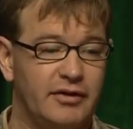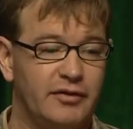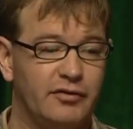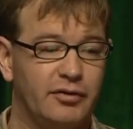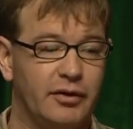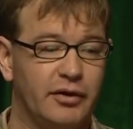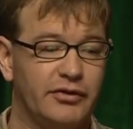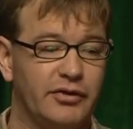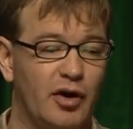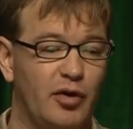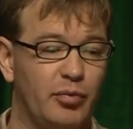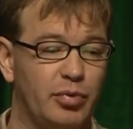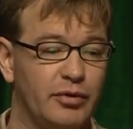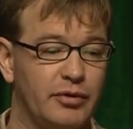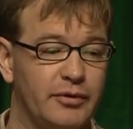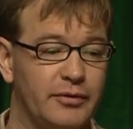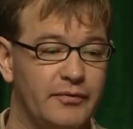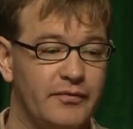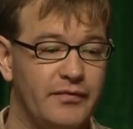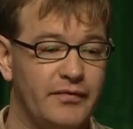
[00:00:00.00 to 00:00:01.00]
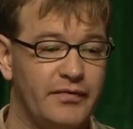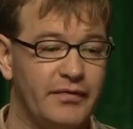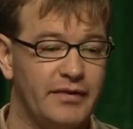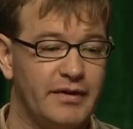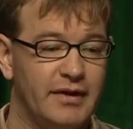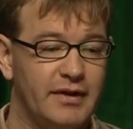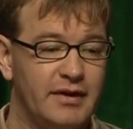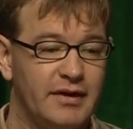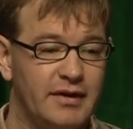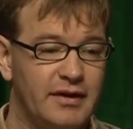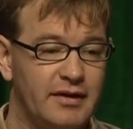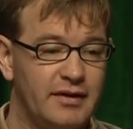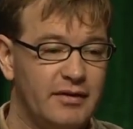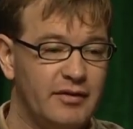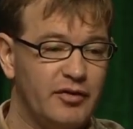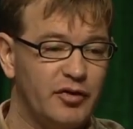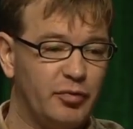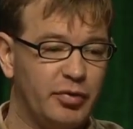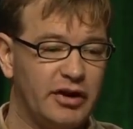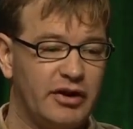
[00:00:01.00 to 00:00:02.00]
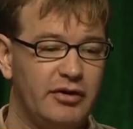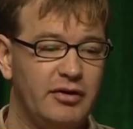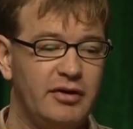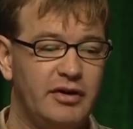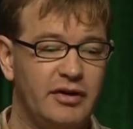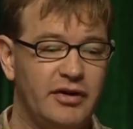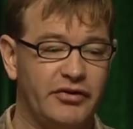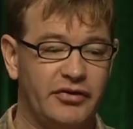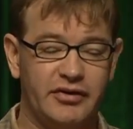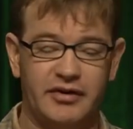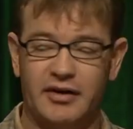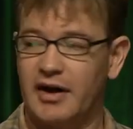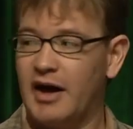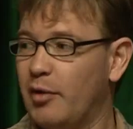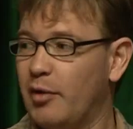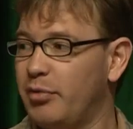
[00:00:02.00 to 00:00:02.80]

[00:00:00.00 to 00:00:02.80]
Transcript: For example, the precuneus and